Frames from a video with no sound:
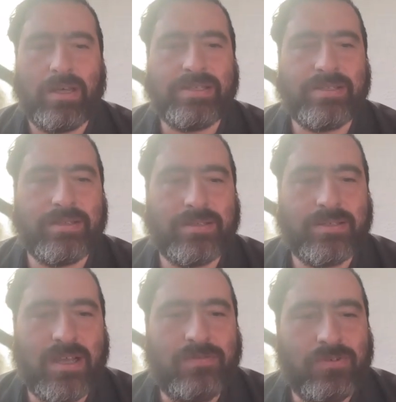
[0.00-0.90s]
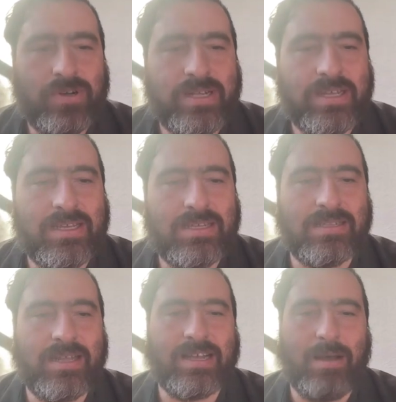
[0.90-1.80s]
Thus, suffering
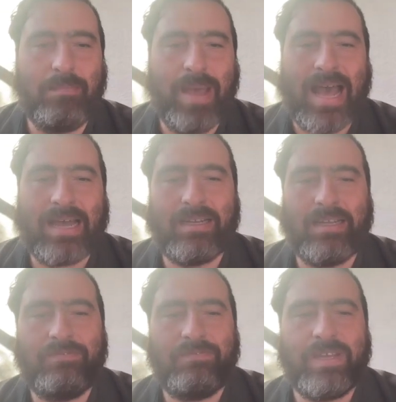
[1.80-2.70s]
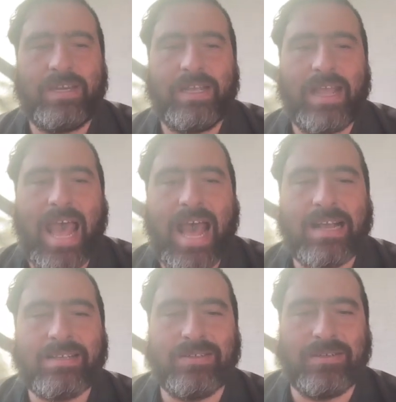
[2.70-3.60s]
is like a badly fitting
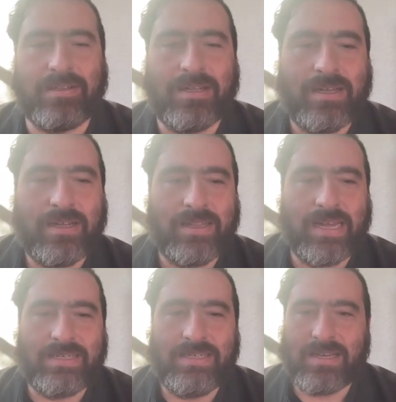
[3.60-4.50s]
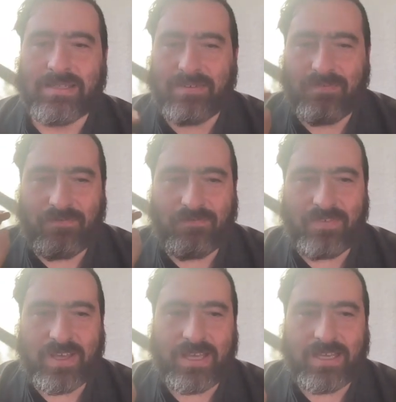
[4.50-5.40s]
axle that doesn't
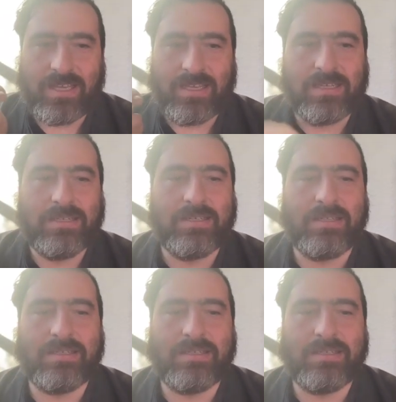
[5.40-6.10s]
fit into